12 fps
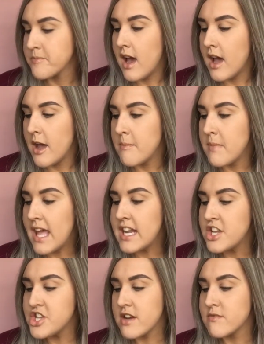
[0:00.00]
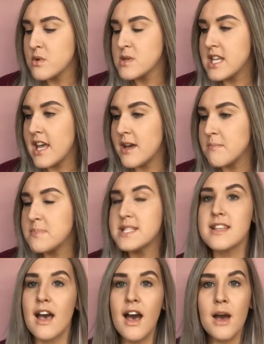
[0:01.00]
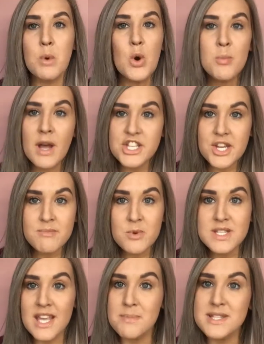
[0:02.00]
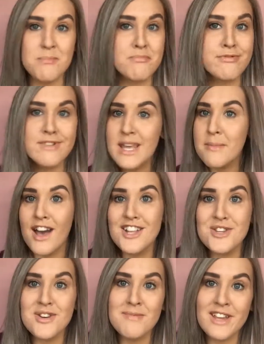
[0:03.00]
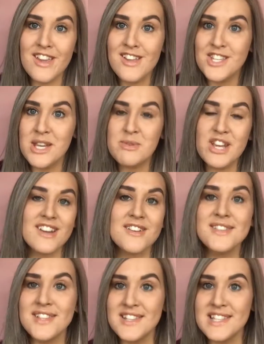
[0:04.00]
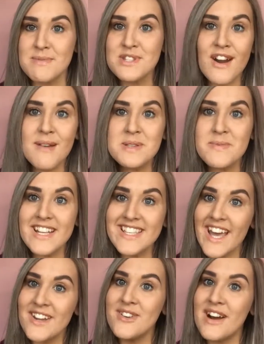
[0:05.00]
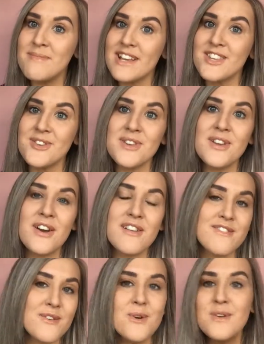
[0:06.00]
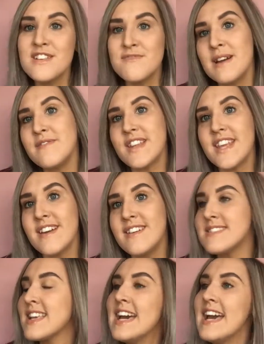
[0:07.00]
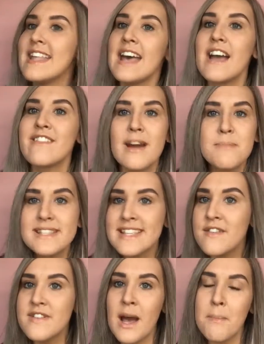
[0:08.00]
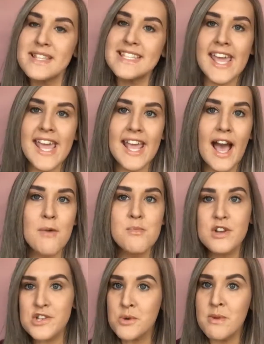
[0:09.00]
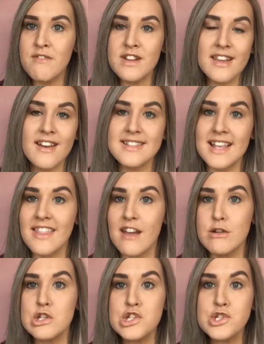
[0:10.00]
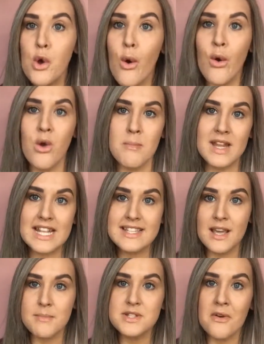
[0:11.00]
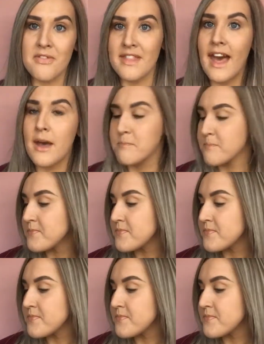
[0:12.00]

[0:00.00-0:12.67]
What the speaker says: Any general tips? All my general tips are pretty much on my YouTube channel, so subscribe to my channel and make sure you go through all of my videos, grab yourself a cup of tea and watch all my videos, and there are so many tips on there.